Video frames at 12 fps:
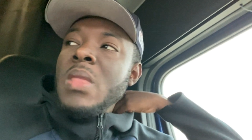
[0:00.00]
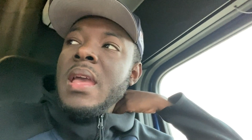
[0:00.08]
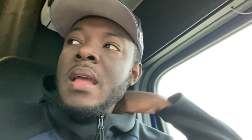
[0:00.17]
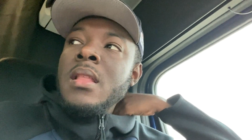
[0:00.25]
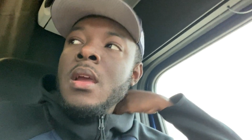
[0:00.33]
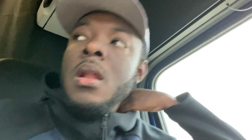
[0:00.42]

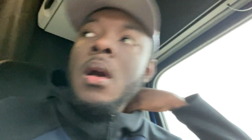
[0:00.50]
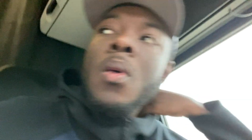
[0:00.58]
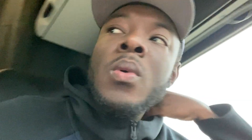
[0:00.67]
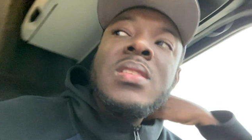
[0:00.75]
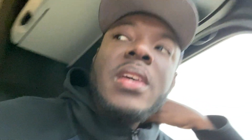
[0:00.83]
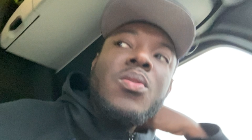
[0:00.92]
And then
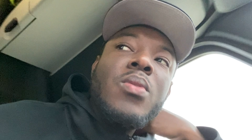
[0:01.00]
once I do